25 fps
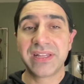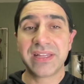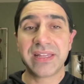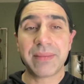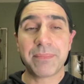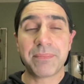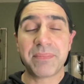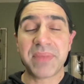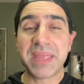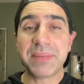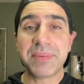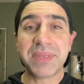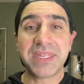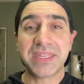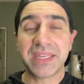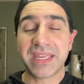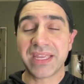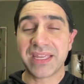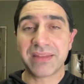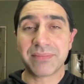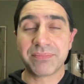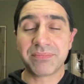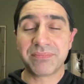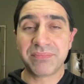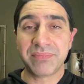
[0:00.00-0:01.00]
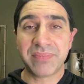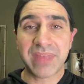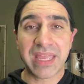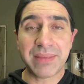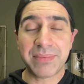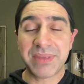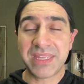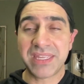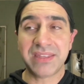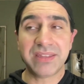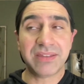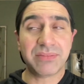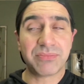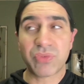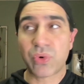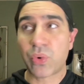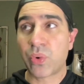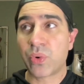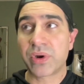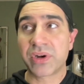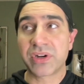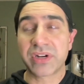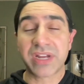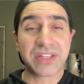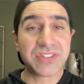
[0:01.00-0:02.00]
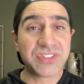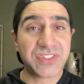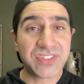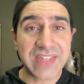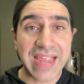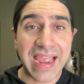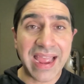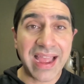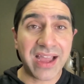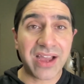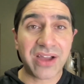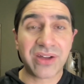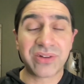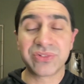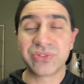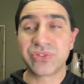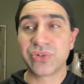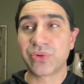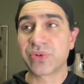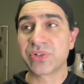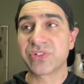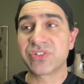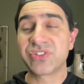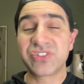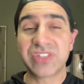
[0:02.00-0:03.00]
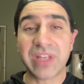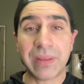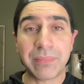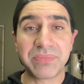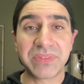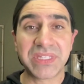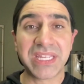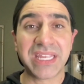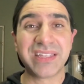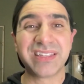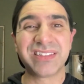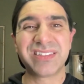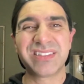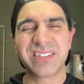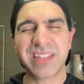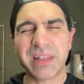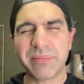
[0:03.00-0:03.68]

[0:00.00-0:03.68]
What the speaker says: maybe or a sound or something